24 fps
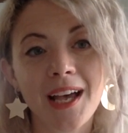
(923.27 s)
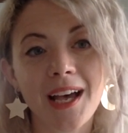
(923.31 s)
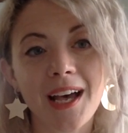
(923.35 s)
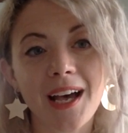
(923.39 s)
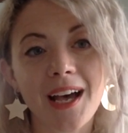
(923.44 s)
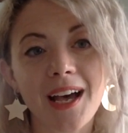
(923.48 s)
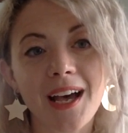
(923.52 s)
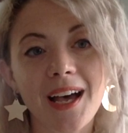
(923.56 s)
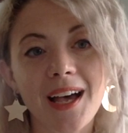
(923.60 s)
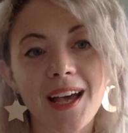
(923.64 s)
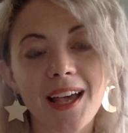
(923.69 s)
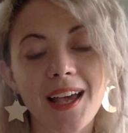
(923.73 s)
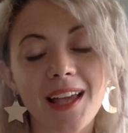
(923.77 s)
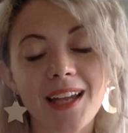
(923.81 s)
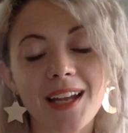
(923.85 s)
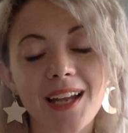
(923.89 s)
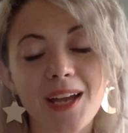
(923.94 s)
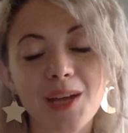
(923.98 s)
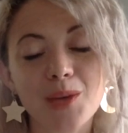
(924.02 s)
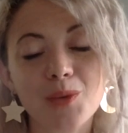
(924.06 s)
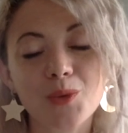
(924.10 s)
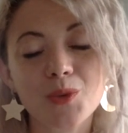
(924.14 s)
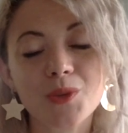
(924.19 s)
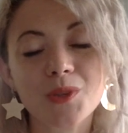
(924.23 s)
and
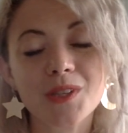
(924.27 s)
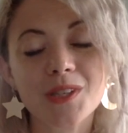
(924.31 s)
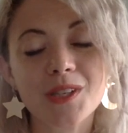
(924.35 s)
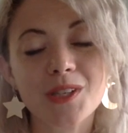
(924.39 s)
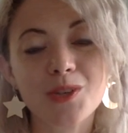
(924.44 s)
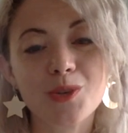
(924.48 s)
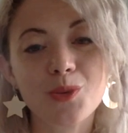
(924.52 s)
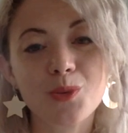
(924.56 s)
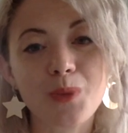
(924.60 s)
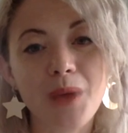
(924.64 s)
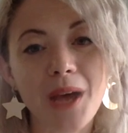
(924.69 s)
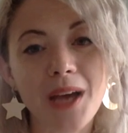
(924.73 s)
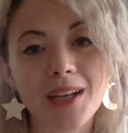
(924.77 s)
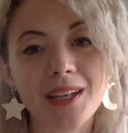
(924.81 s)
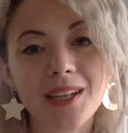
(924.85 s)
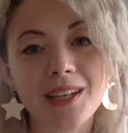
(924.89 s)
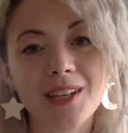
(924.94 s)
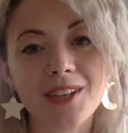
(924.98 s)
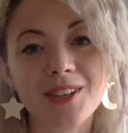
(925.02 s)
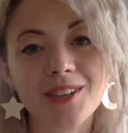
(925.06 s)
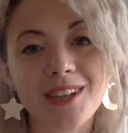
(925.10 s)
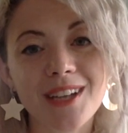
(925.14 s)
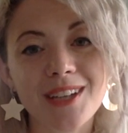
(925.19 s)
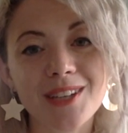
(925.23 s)
I will see you back
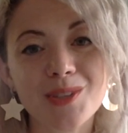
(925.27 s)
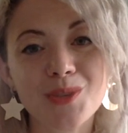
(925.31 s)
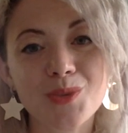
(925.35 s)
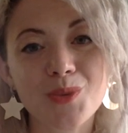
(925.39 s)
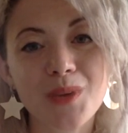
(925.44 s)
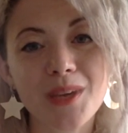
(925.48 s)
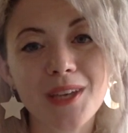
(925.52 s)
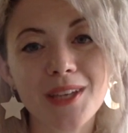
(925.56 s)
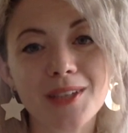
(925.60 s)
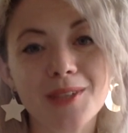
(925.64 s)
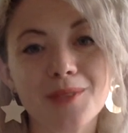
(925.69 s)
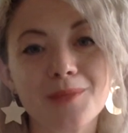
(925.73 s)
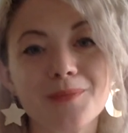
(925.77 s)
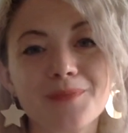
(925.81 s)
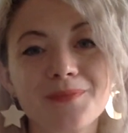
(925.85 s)
here next week.